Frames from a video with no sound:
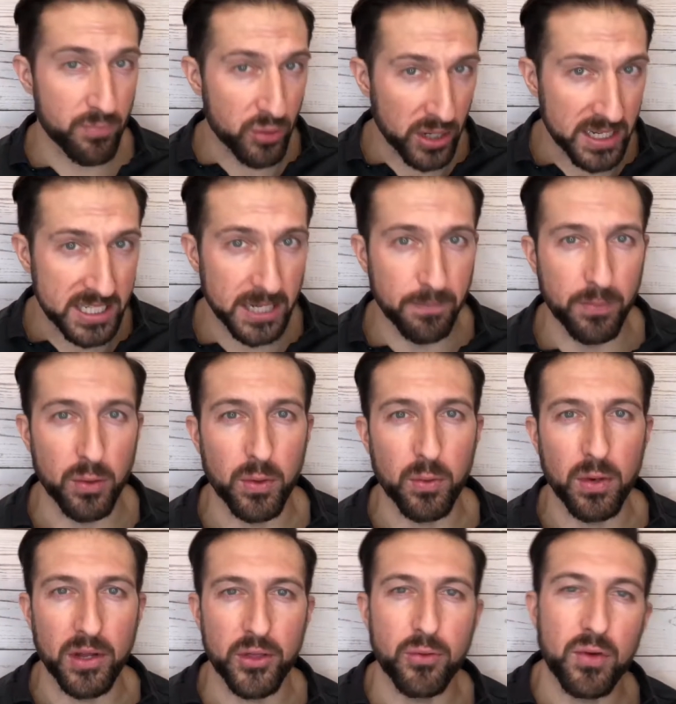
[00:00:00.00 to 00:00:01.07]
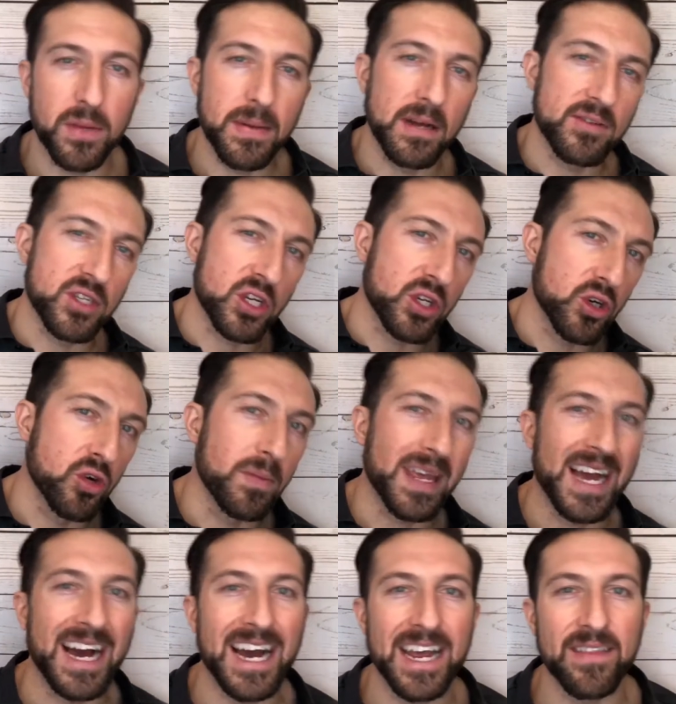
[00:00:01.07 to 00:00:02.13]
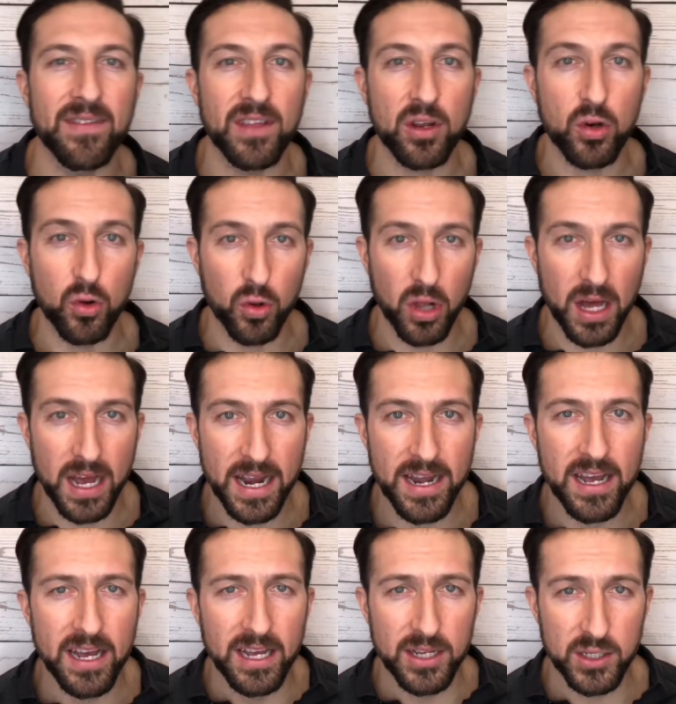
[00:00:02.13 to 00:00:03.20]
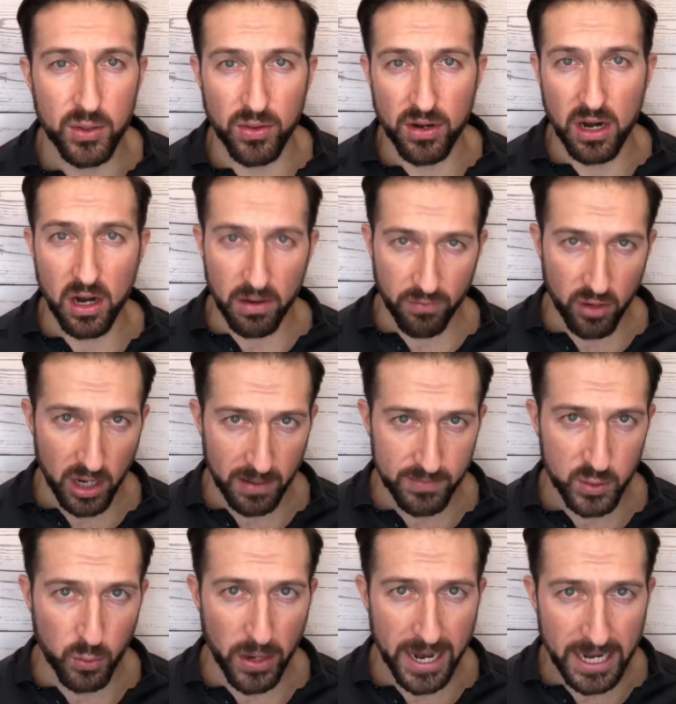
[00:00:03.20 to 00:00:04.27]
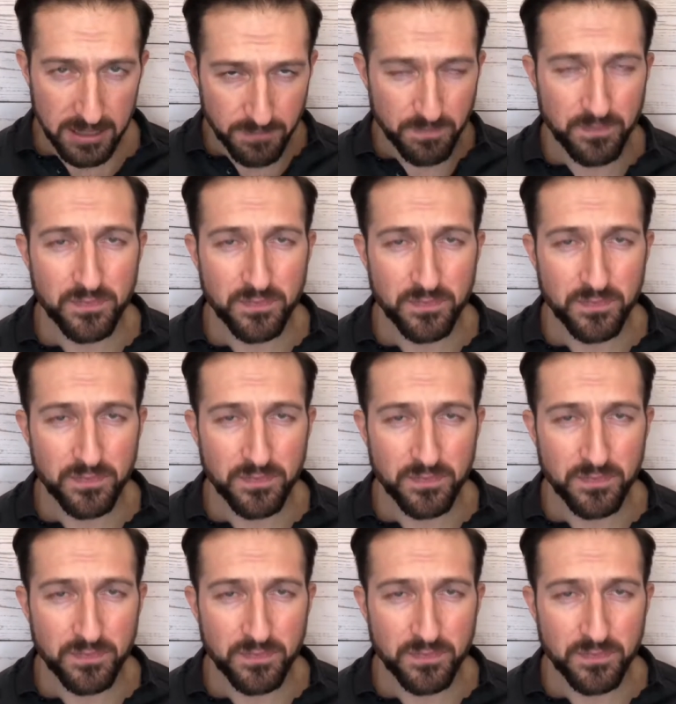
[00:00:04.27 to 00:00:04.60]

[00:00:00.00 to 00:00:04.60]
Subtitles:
Pretty simple. We want the rebounds to go behind the goal line so they're out of harm's way.